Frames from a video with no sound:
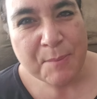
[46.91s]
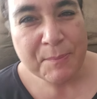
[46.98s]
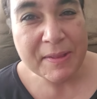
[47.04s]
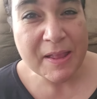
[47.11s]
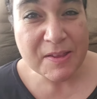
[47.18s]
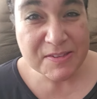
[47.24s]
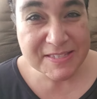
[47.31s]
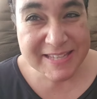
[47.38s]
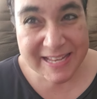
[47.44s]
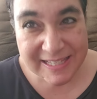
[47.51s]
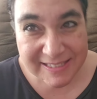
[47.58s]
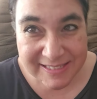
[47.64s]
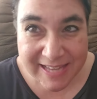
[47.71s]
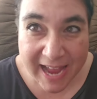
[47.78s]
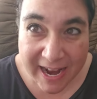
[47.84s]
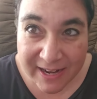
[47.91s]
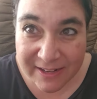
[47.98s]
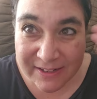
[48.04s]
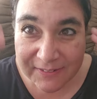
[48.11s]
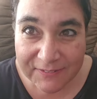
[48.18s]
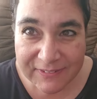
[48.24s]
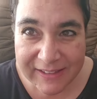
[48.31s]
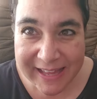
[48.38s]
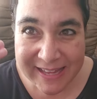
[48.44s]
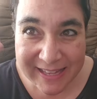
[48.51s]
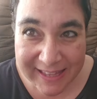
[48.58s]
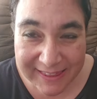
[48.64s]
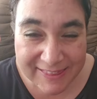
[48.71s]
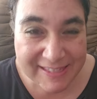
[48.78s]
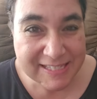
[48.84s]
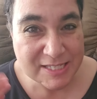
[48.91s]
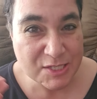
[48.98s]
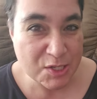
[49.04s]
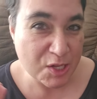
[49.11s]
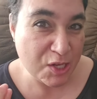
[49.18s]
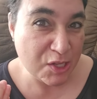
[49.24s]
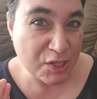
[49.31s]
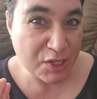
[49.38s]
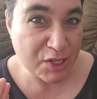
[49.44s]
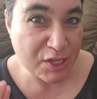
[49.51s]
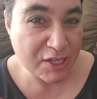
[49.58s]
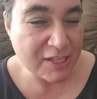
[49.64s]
But I was getting tired of like this look.